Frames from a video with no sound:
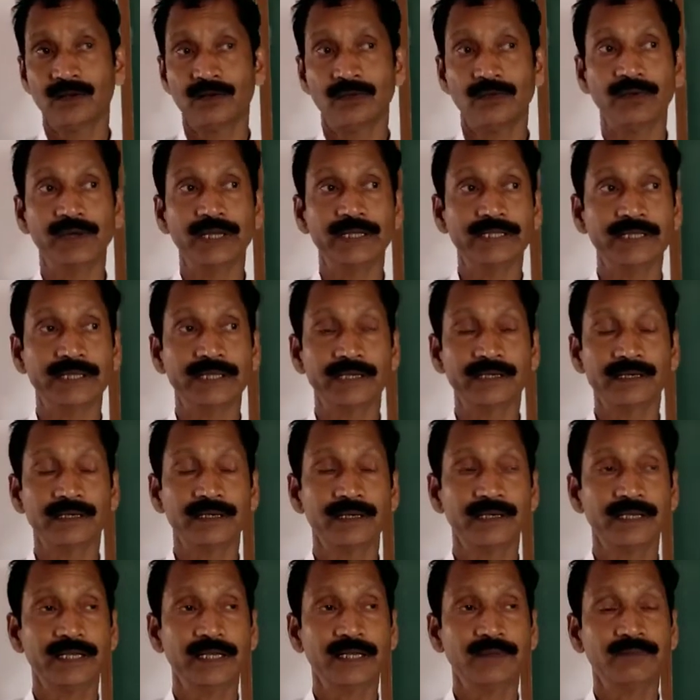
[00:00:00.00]

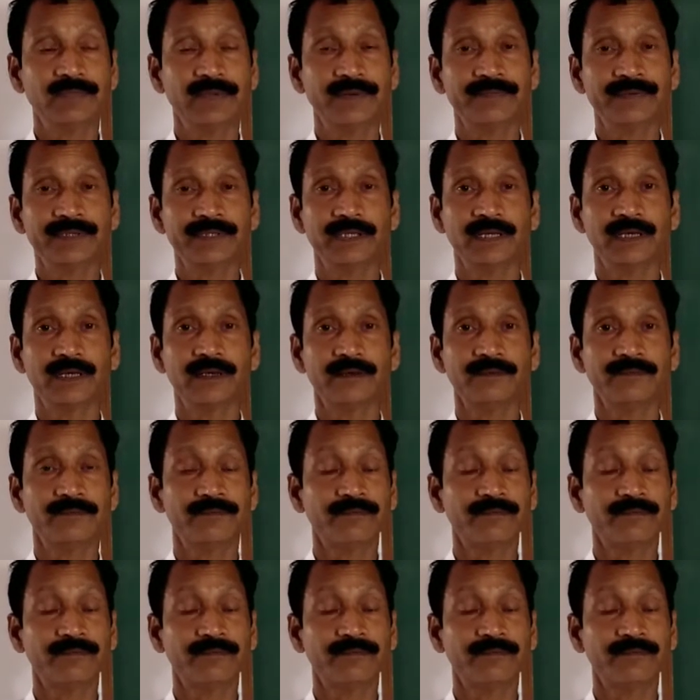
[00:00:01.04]
whether he may be the